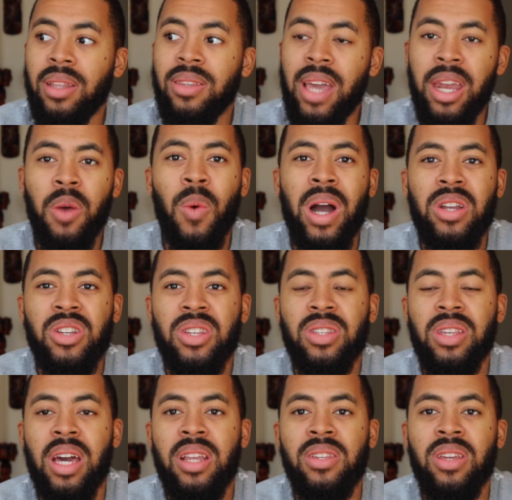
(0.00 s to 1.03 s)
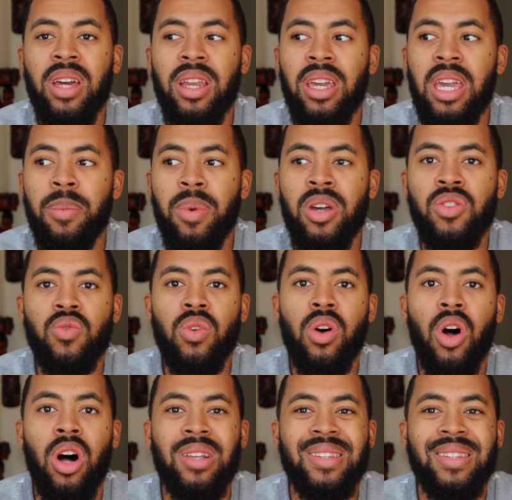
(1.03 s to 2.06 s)
Dana White just said he's going to keep
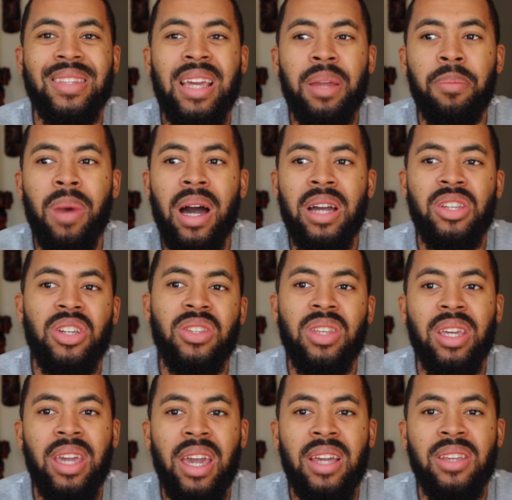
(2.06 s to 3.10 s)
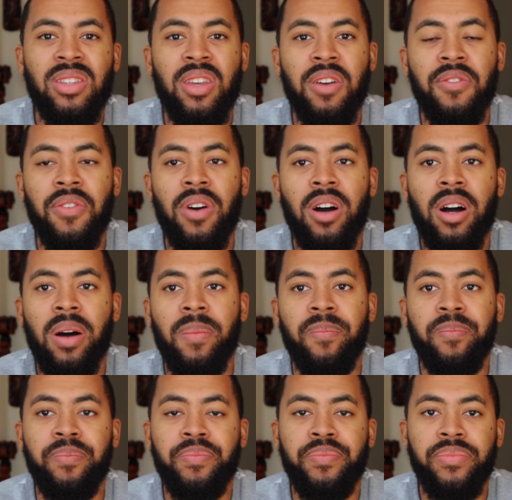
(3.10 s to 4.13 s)
Israel on standby just in case if
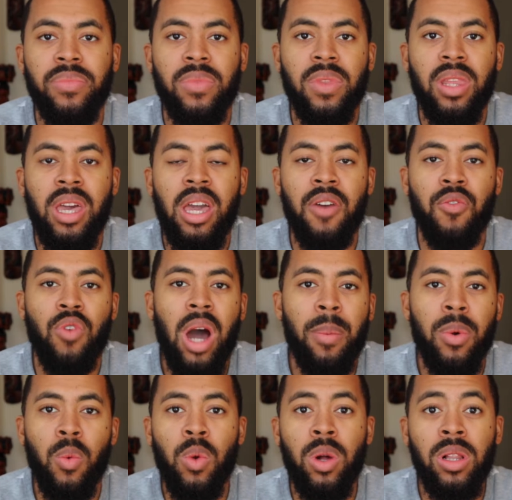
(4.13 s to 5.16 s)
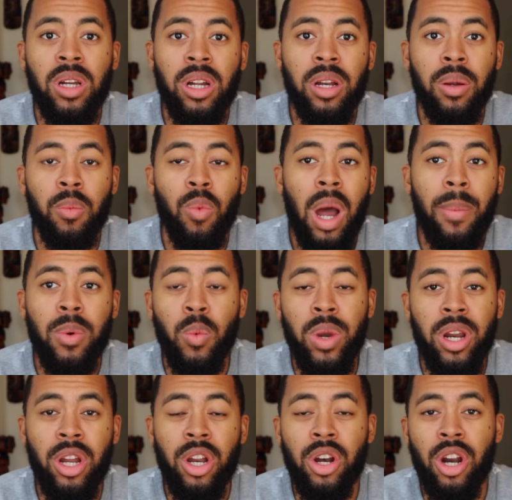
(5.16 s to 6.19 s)
Robert
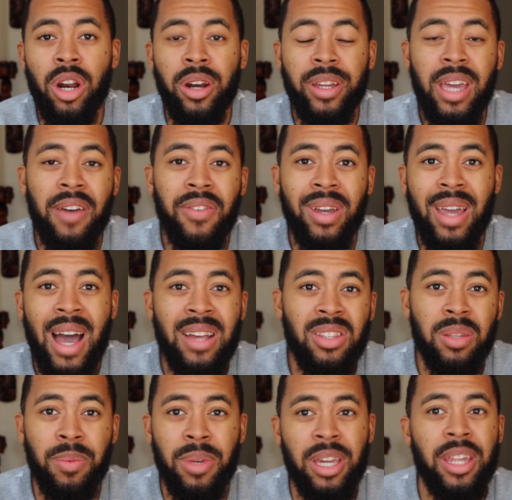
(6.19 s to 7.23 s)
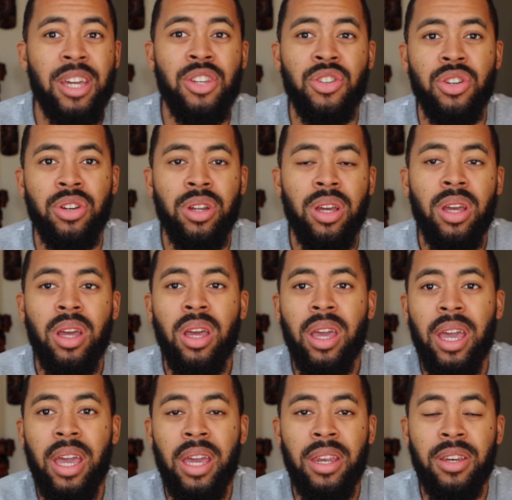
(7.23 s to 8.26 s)
Whittaker or Kevin Gastelum get injured
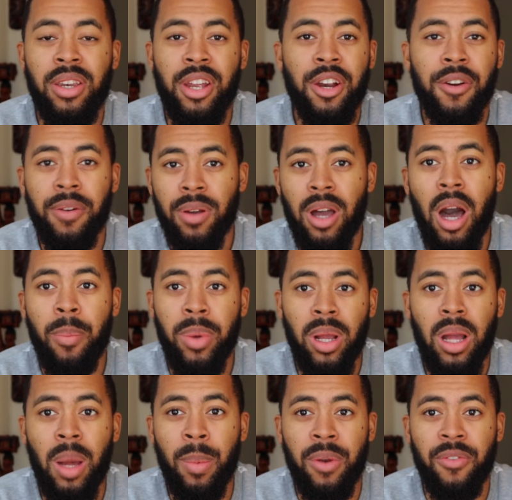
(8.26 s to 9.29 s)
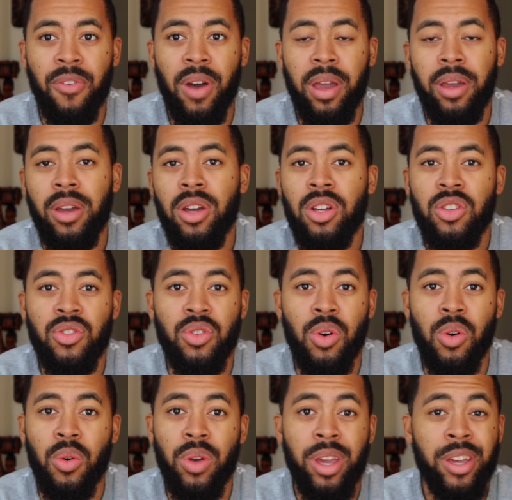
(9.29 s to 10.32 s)
in their up-and-coming fight.
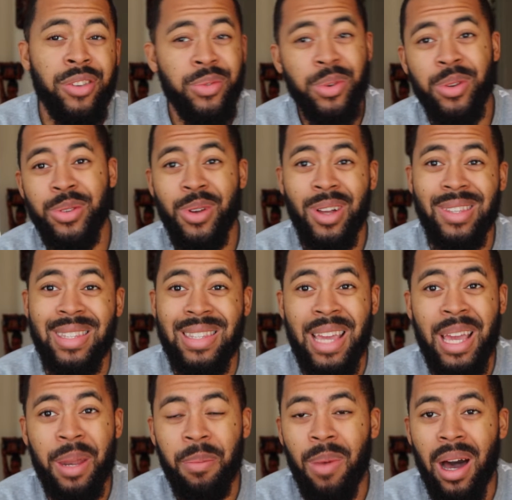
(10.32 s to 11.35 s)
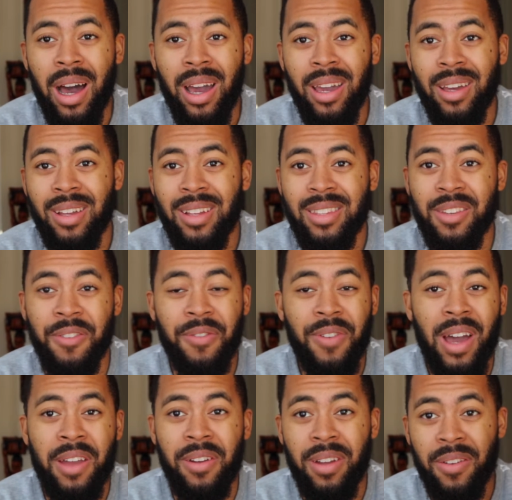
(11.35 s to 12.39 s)
So Israel's on standby to
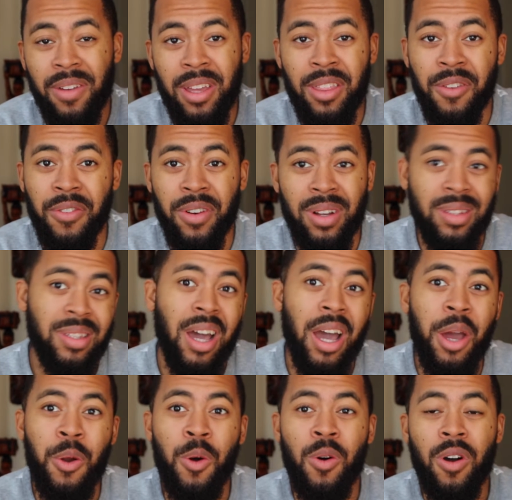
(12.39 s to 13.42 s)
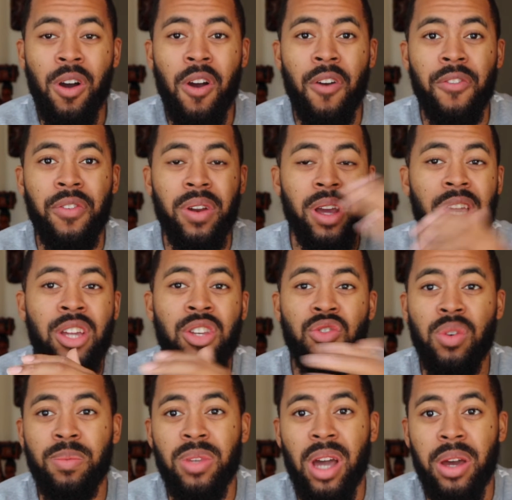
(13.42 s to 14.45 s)
fight either for the title or for the
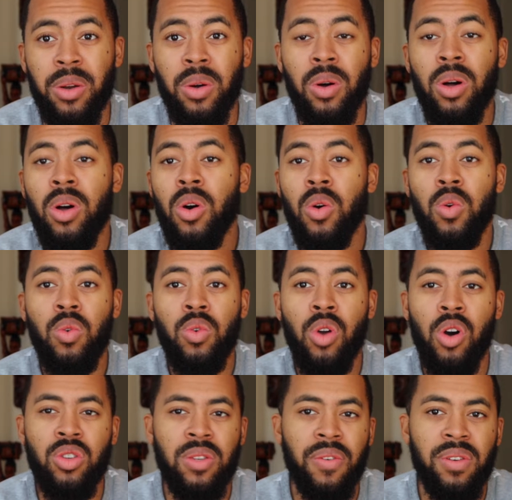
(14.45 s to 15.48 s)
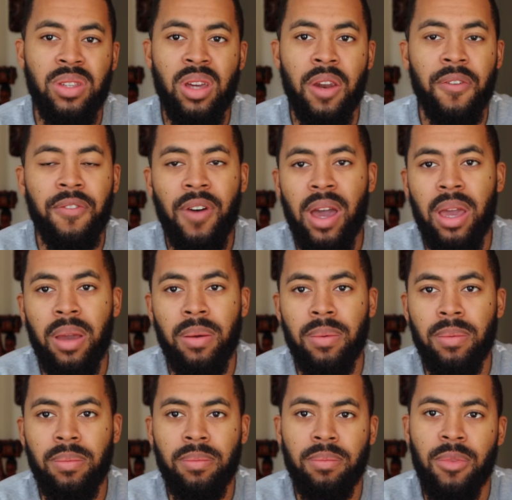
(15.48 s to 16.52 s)
interim title. Who knows if he's going to fight
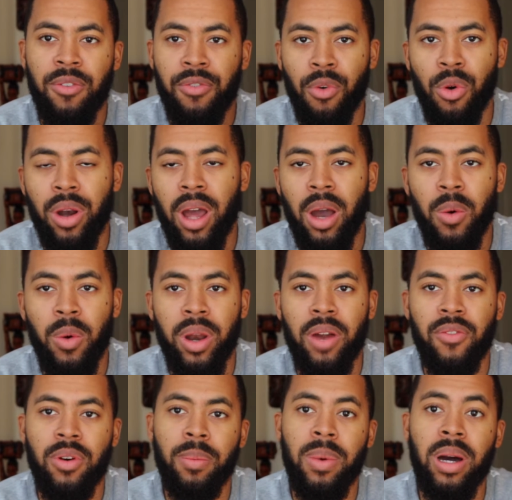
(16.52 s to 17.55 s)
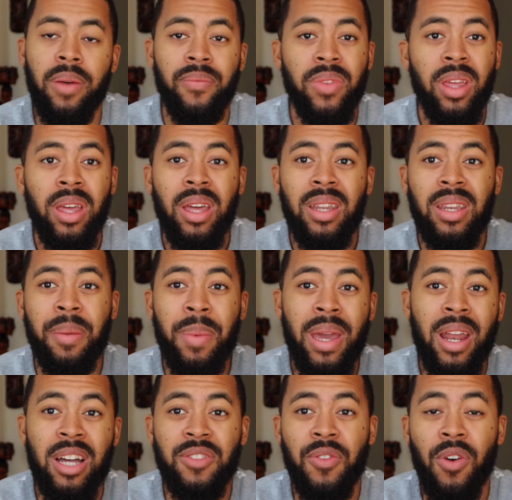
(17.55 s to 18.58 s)
before that or whatever, but the man
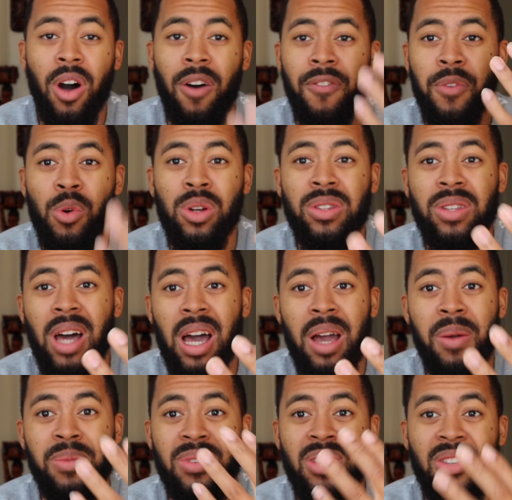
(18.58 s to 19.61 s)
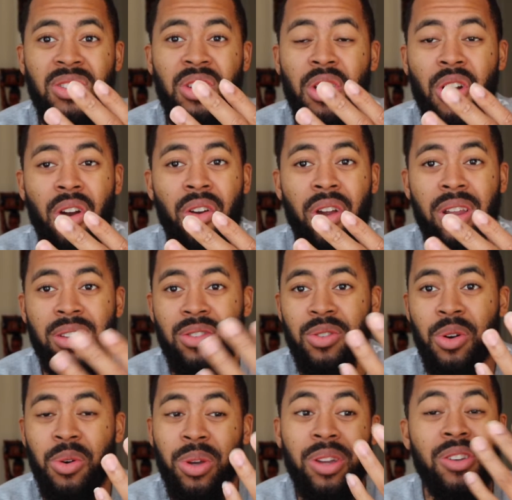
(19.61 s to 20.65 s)
has fought 4 times this year already,
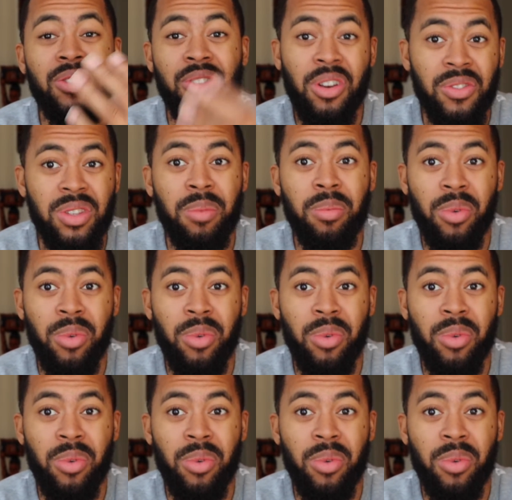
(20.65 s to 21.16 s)
so he deserves a